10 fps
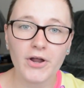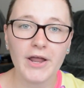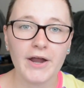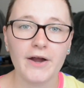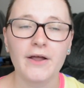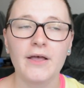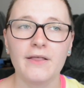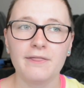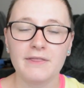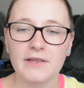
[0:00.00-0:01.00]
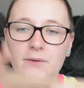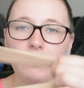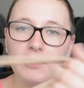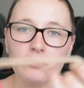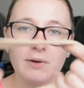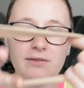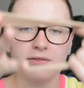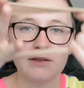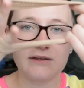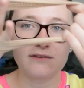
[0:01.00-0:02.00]
longer hair, the one
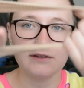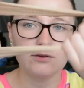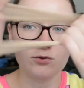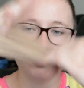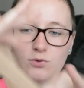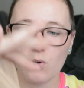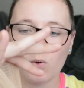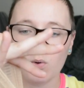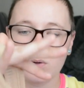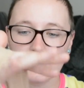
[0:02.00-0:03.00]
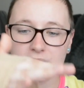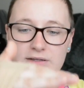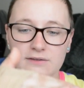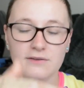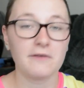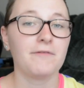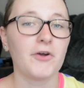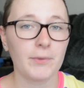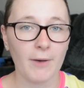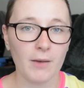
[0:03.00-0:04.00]
with the see-through hole is
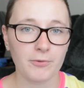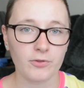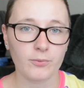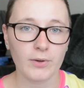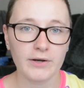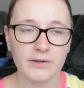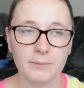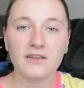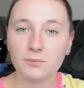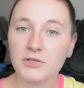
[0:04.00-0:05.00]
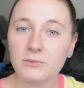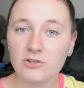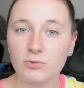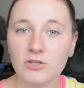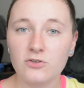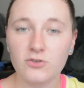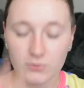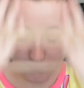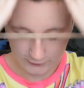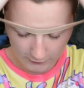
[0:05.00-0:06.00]
a very popular one. Because pretty much what you do
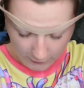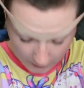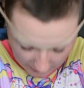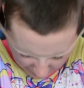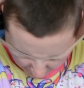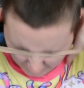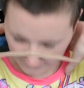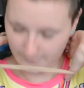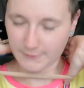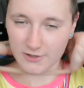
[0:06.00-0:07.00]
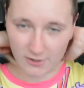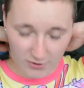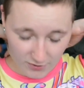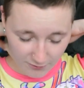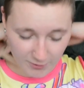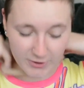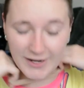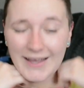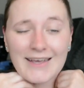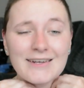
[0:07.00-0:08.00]
is you're just going to slip it on over your
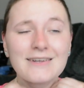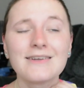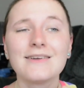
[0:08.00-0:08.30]
head,